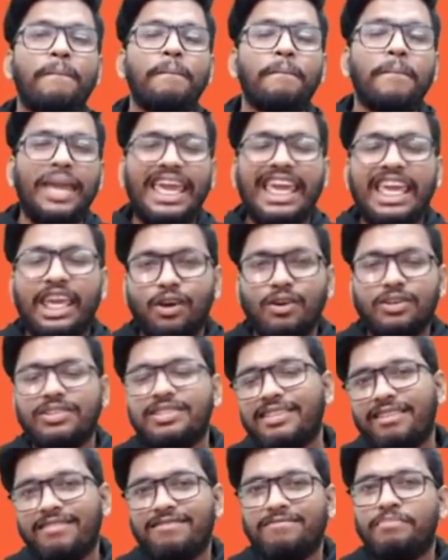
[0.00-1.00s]
make
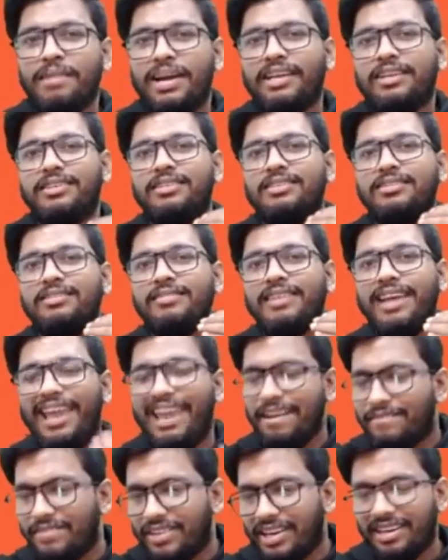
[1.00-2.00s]
yourself better
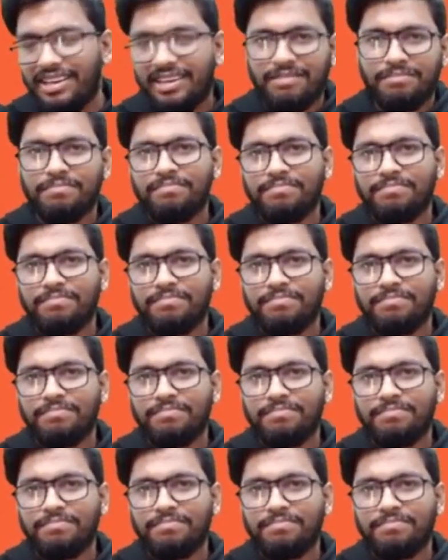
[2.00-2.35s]
every day.